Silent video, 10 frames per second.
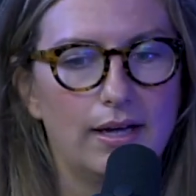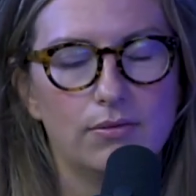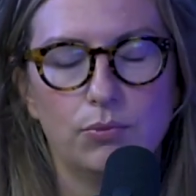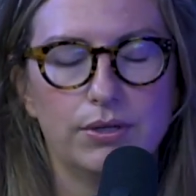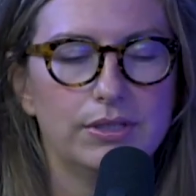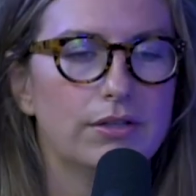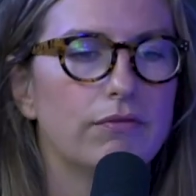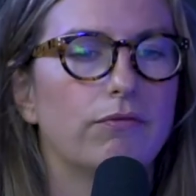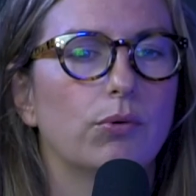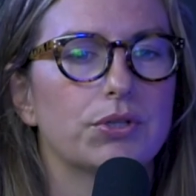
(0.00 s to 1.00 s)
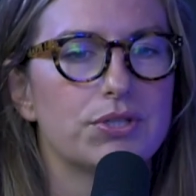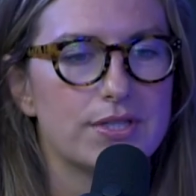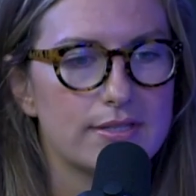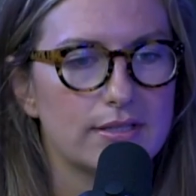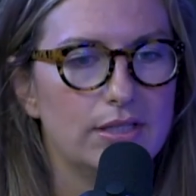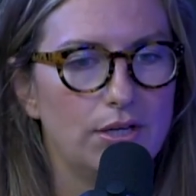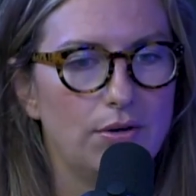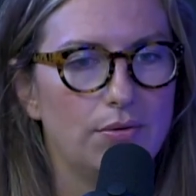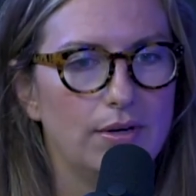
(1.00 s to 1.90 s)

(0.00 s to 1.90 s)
we don't need to force, you know,